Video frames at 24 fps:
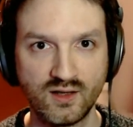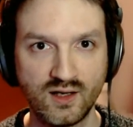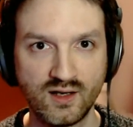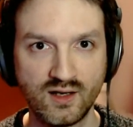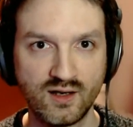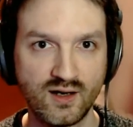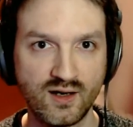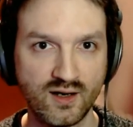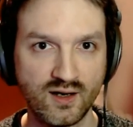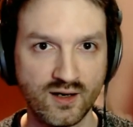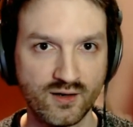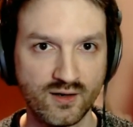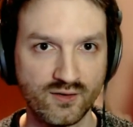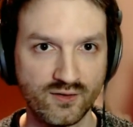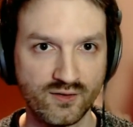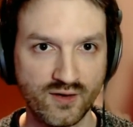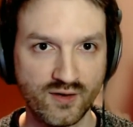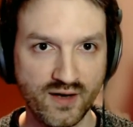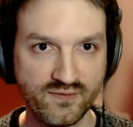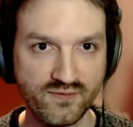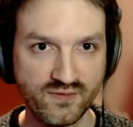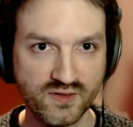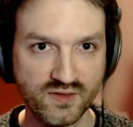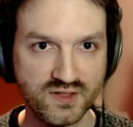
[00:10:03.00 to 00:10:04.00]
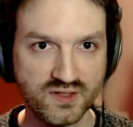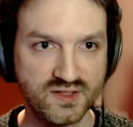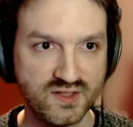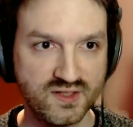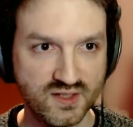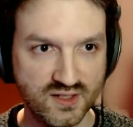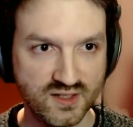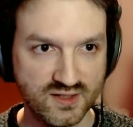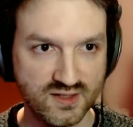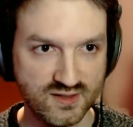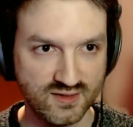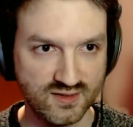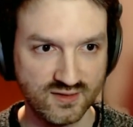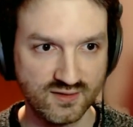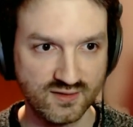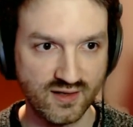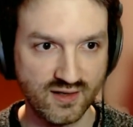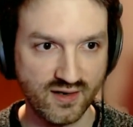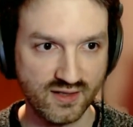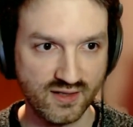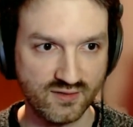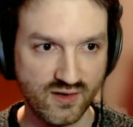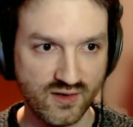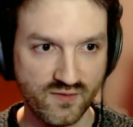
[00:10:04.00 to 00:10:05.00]
are references,
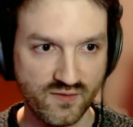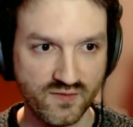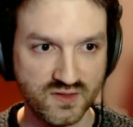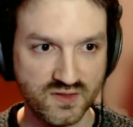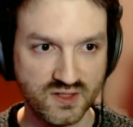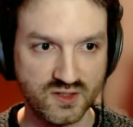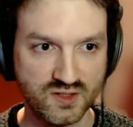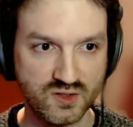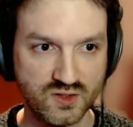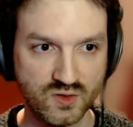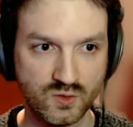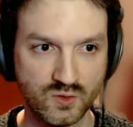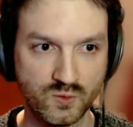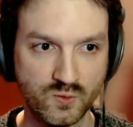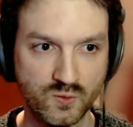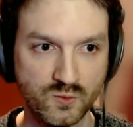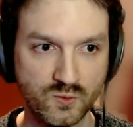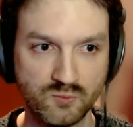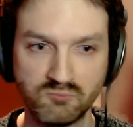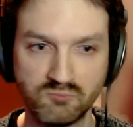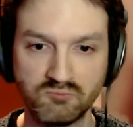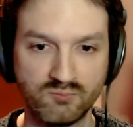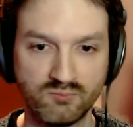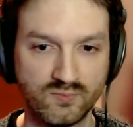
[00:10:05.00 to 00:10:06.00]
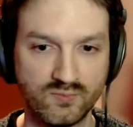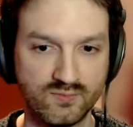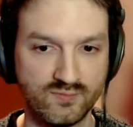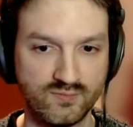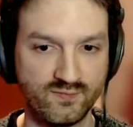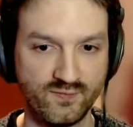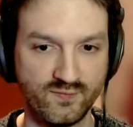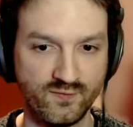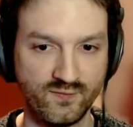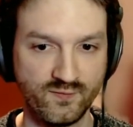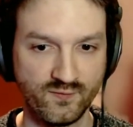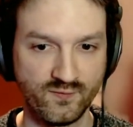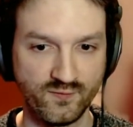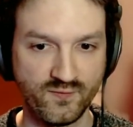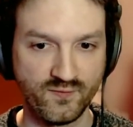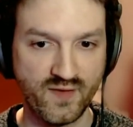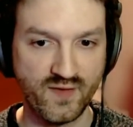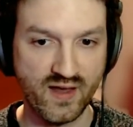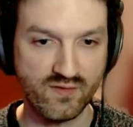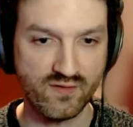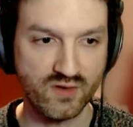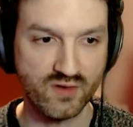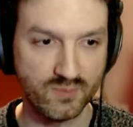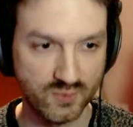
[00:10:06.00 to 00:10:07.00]
direct references to
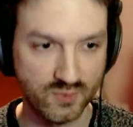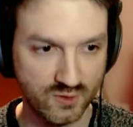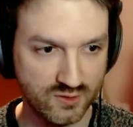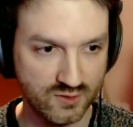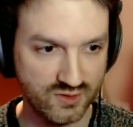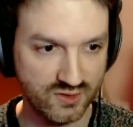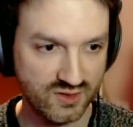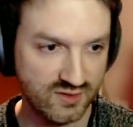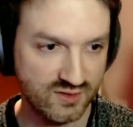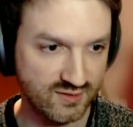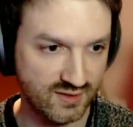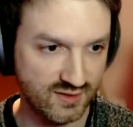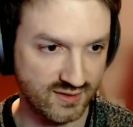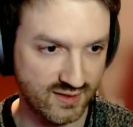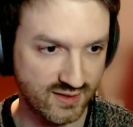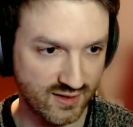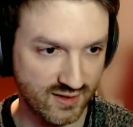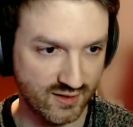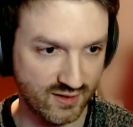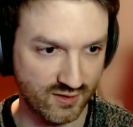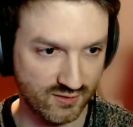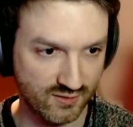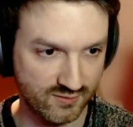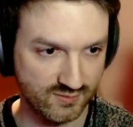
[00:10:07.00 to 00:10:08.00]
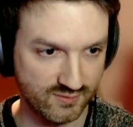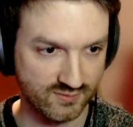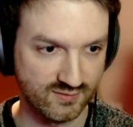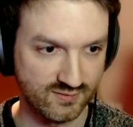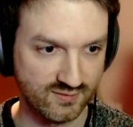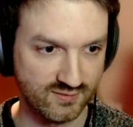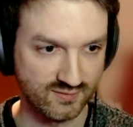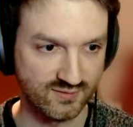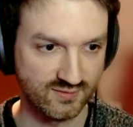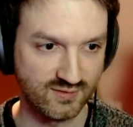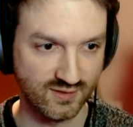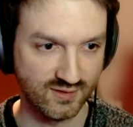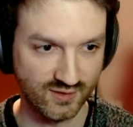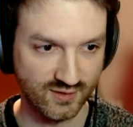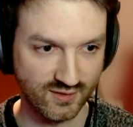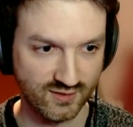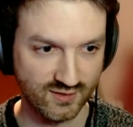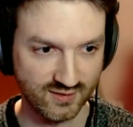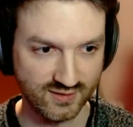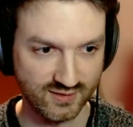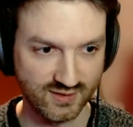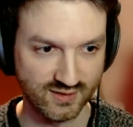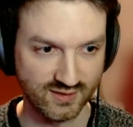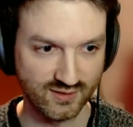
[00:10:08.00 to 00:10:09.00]
variables that are
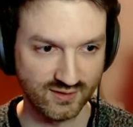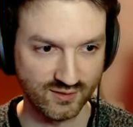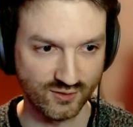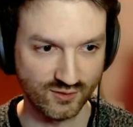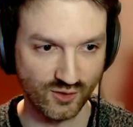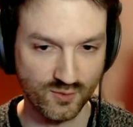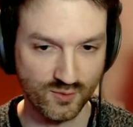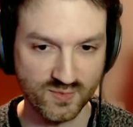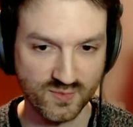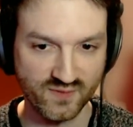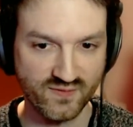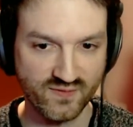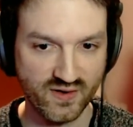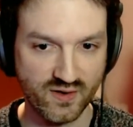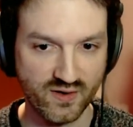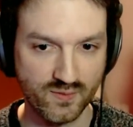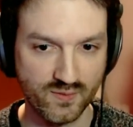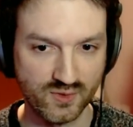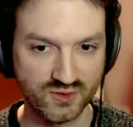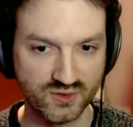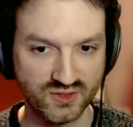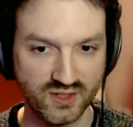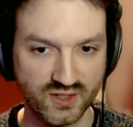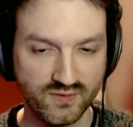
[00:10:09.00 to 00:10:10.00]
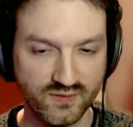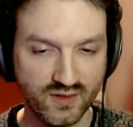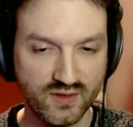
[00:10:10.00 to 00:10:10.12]
global variables.